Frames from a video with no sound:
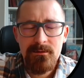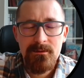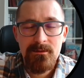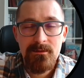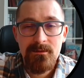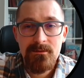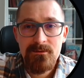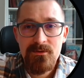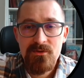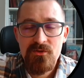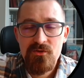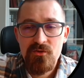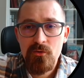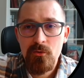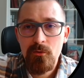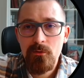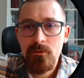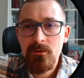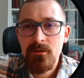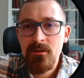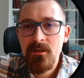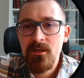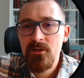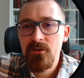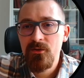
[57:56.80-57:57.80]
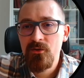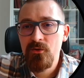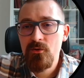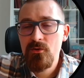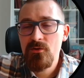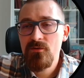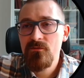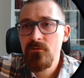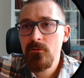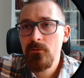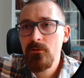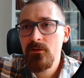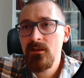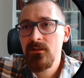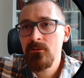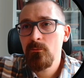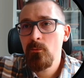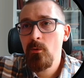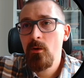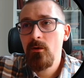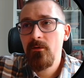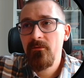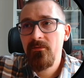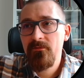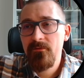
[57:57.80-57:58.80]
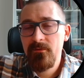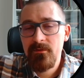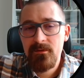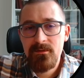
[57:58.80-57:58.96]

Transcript: this tool useful and worth